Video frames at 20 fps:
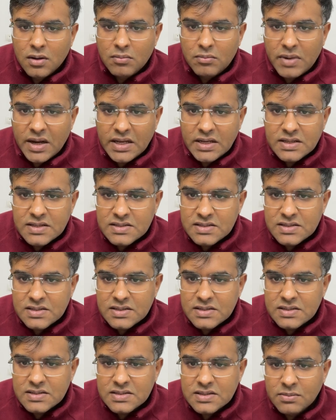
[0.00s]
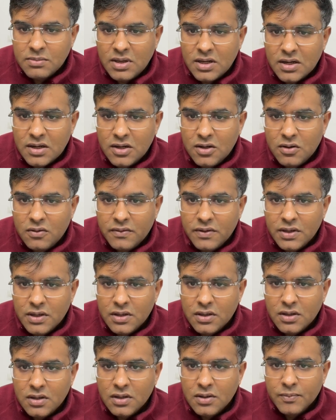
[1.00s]
Minus, similarly over
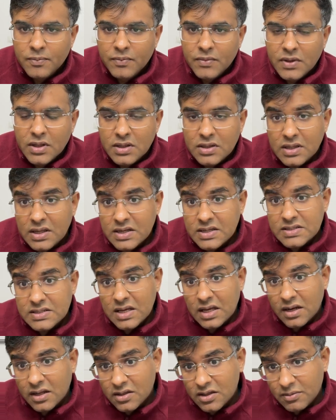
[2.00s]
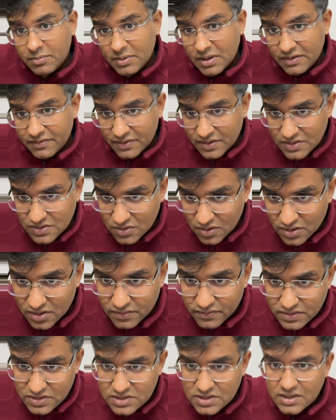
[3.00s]
here there is another preference order
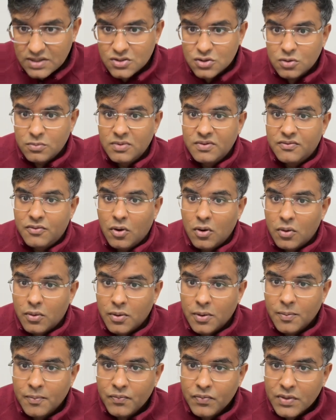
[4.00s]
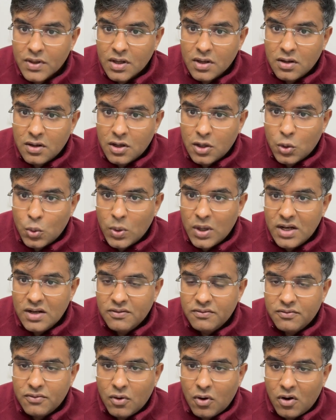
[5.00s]
which needs to be followed.
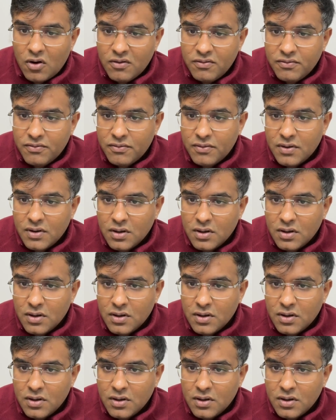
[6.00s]
12 of